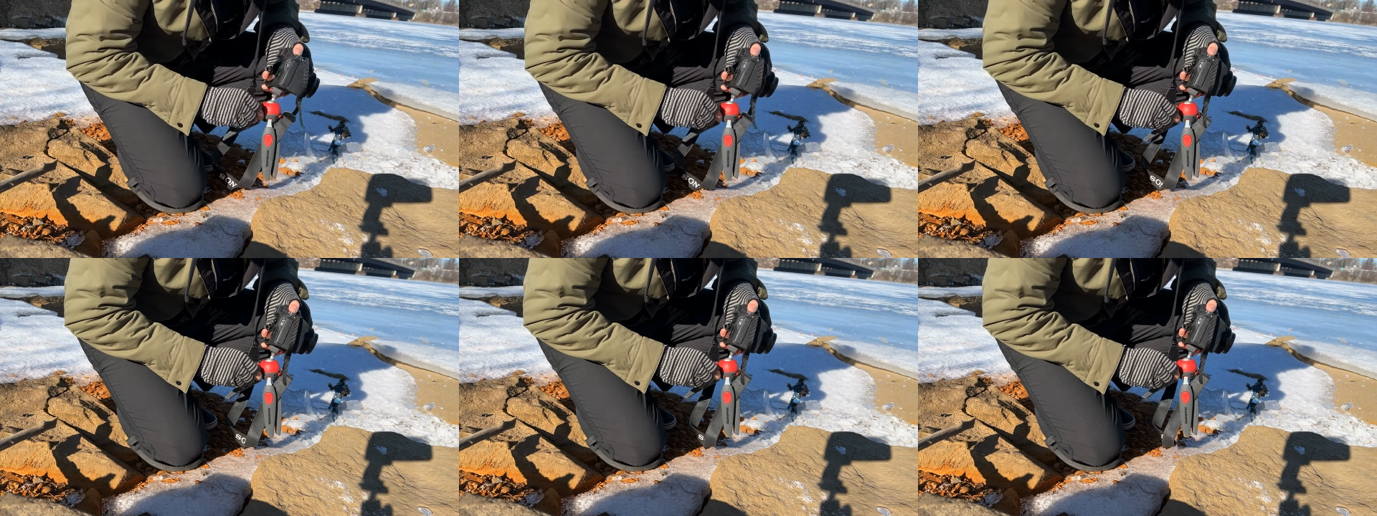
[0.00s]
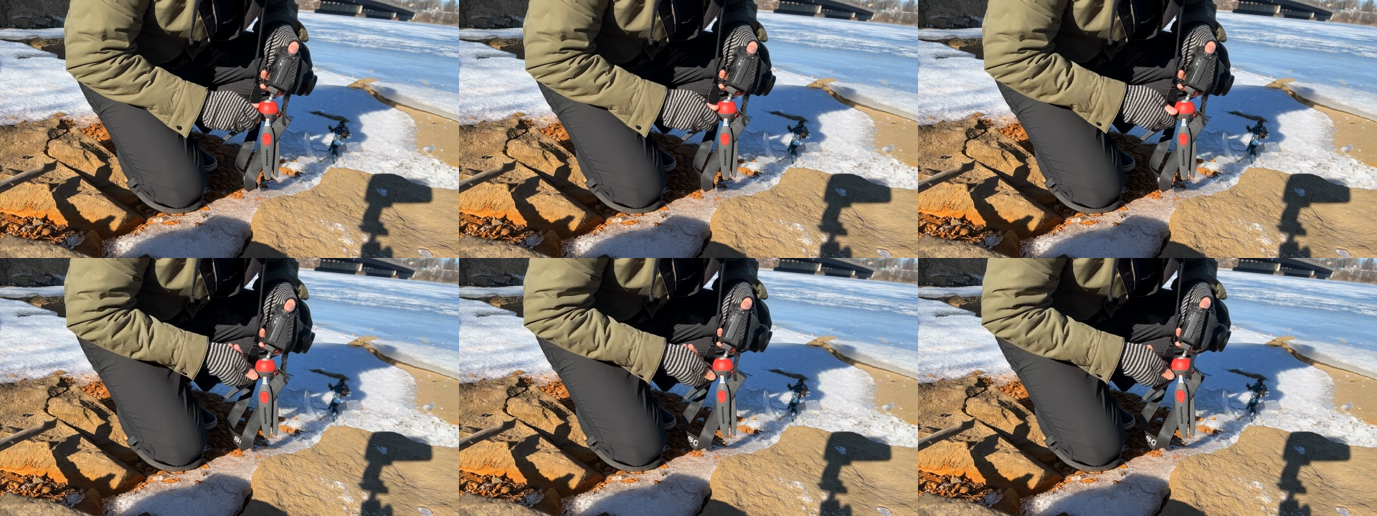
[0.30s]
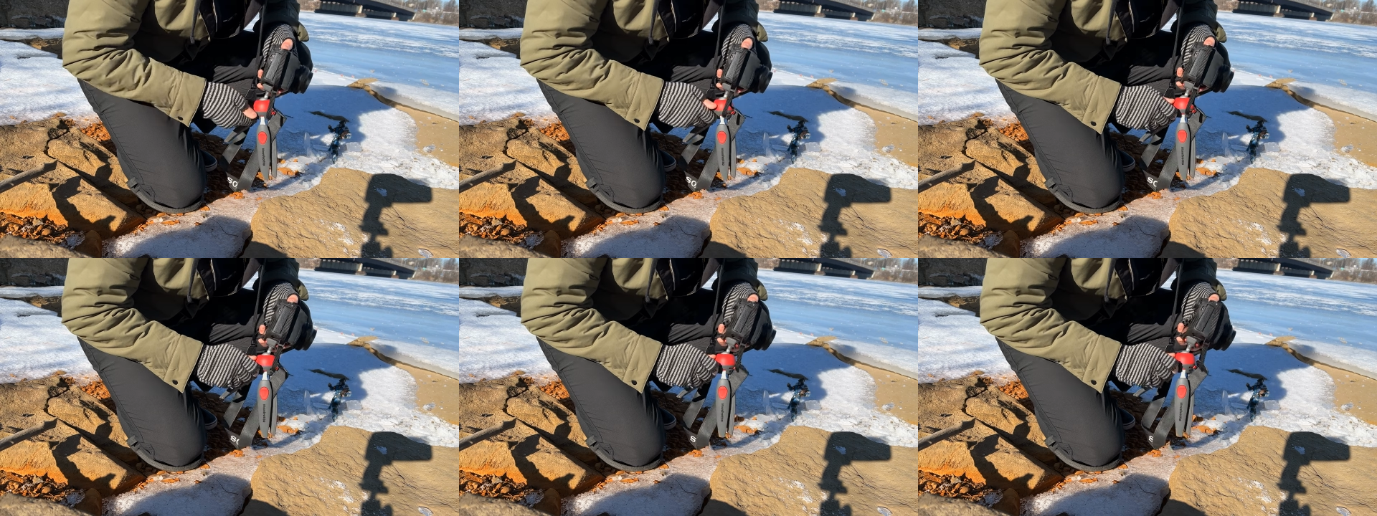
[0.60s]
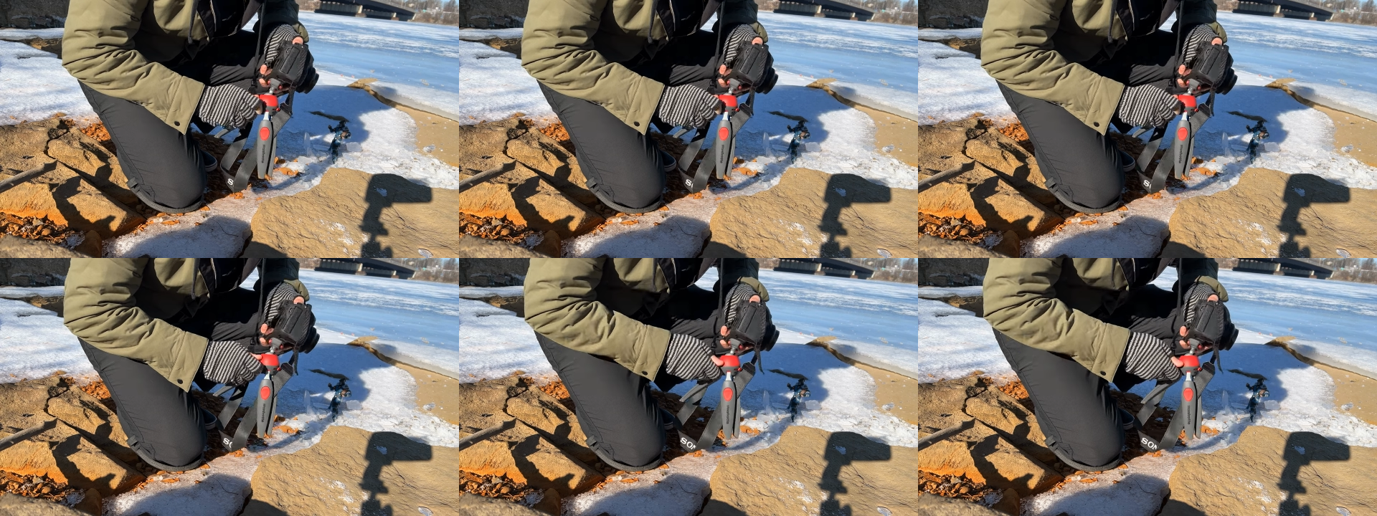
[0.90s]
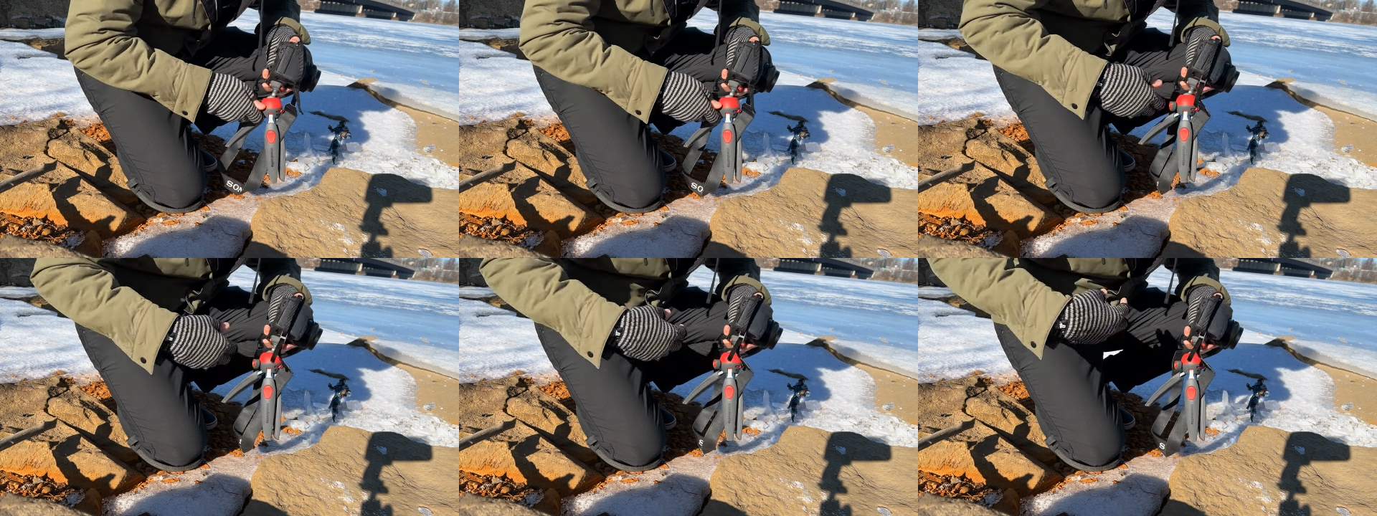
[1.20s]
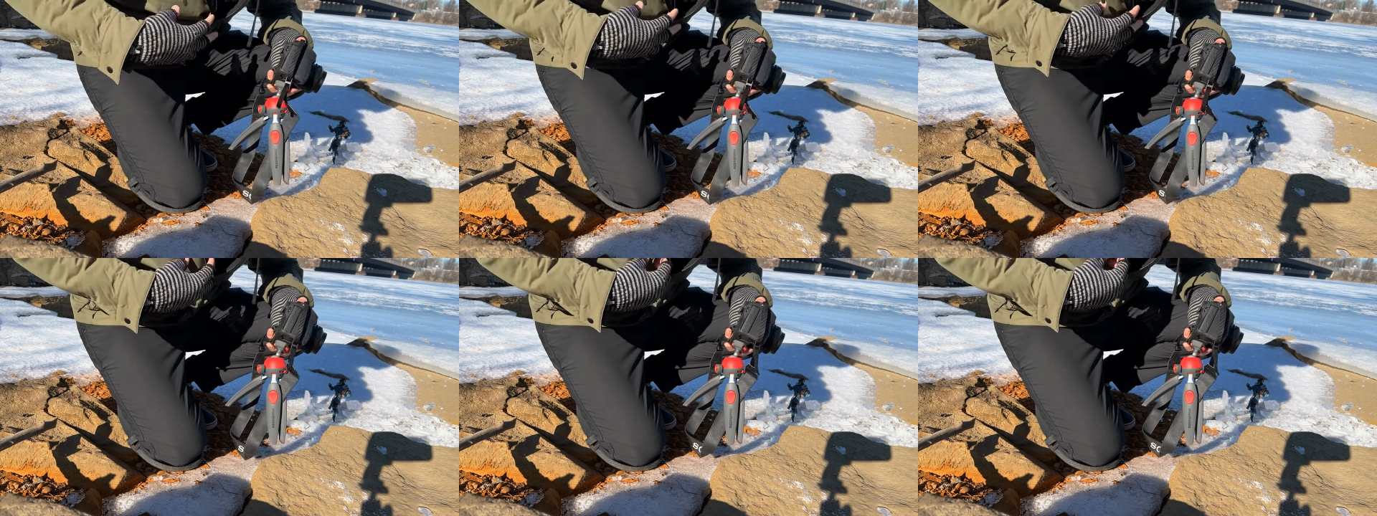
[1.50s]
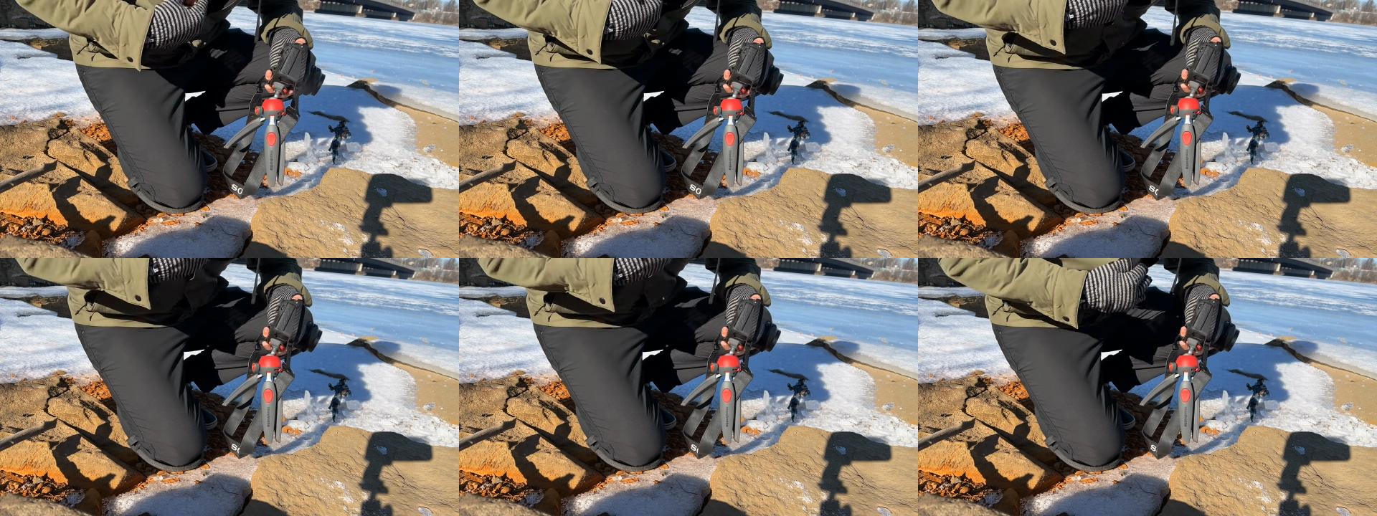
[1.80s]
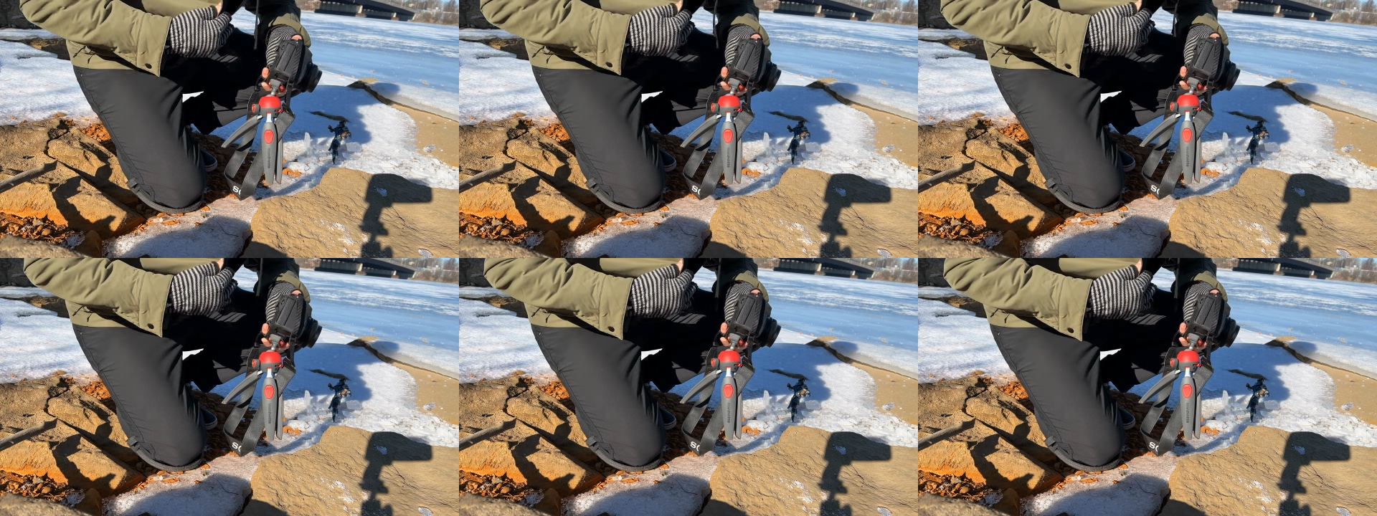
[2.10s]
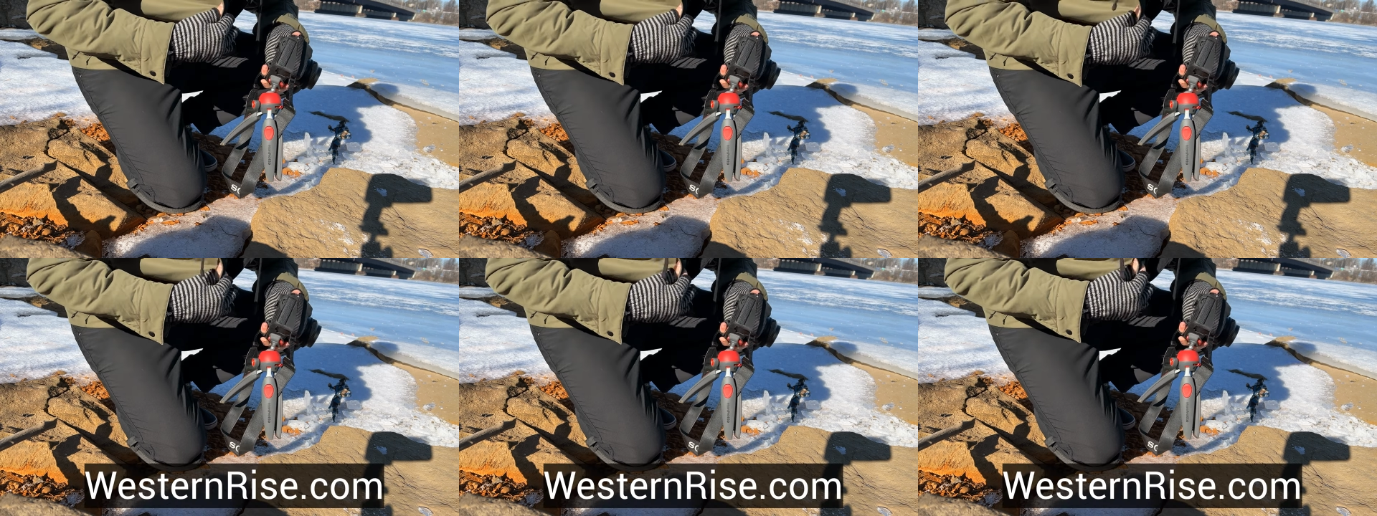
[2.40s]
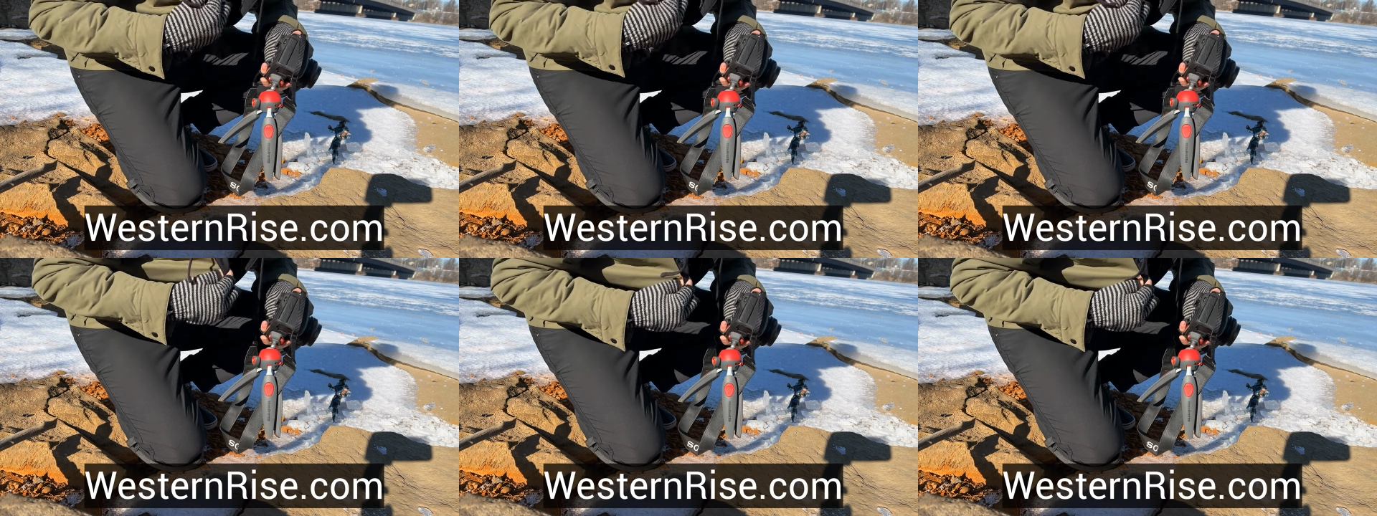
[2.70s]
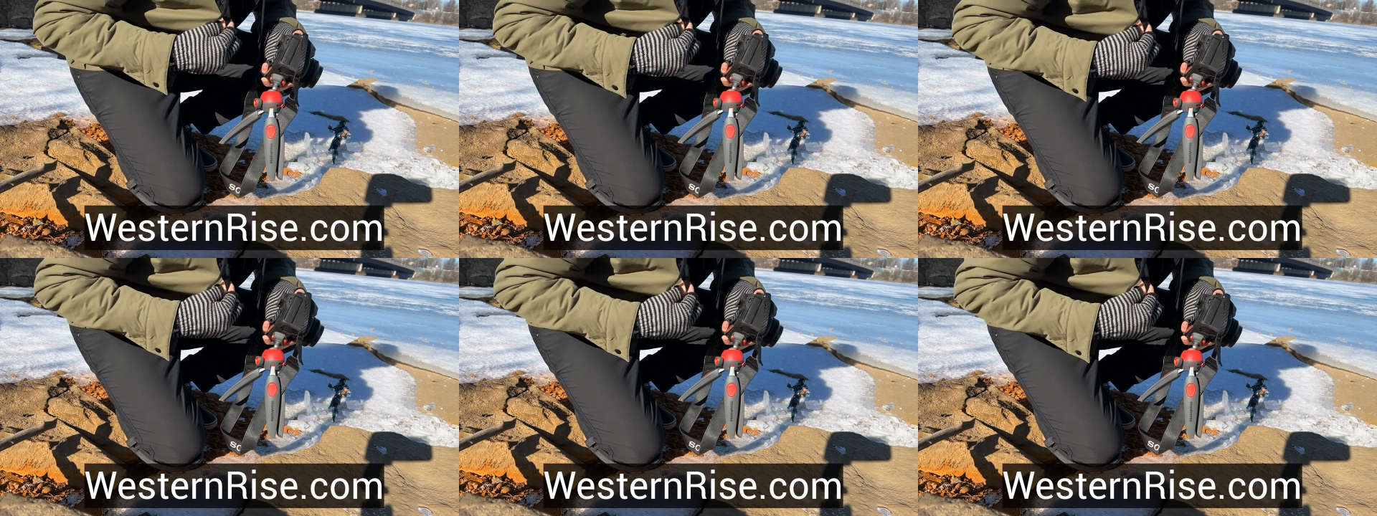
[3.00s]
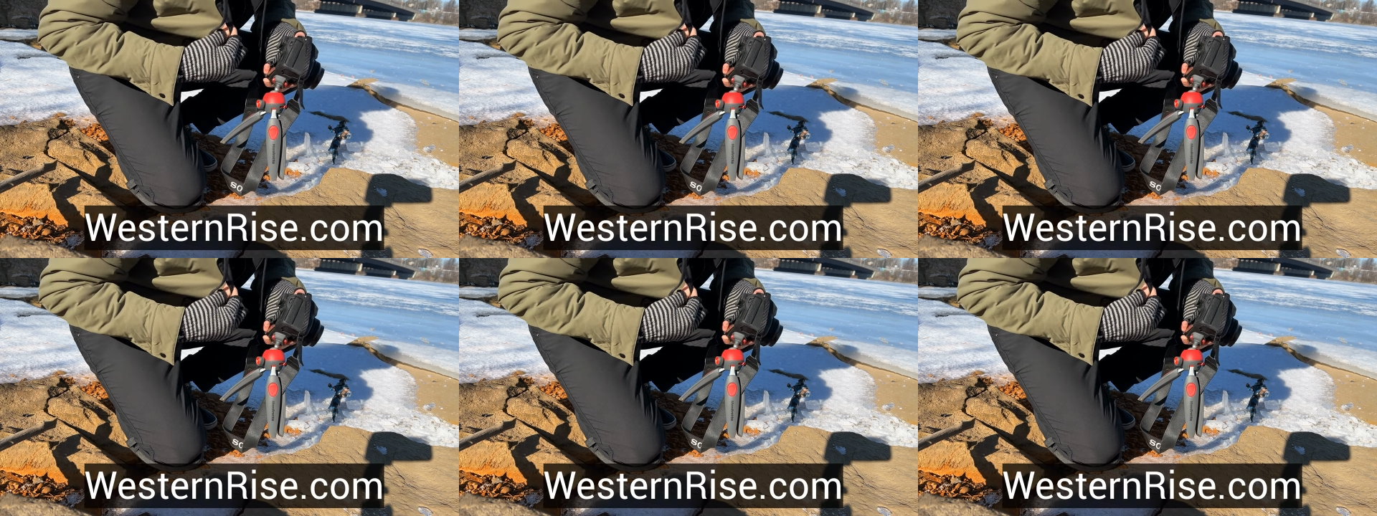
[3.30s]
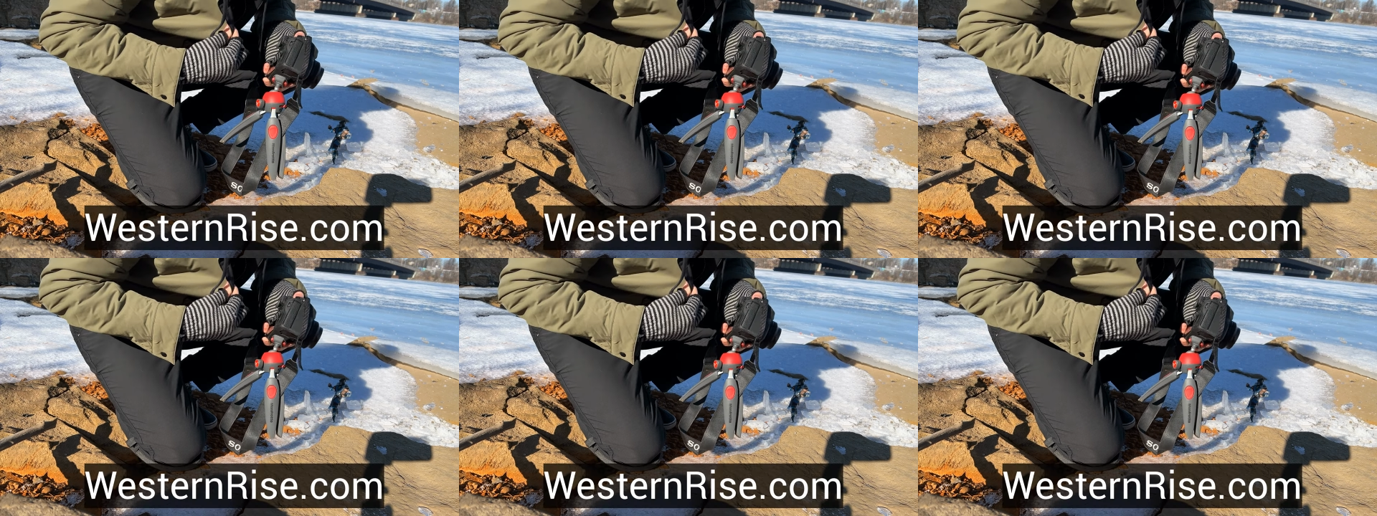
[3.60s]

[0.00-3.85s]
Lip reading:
Nobody's mouth can be seen.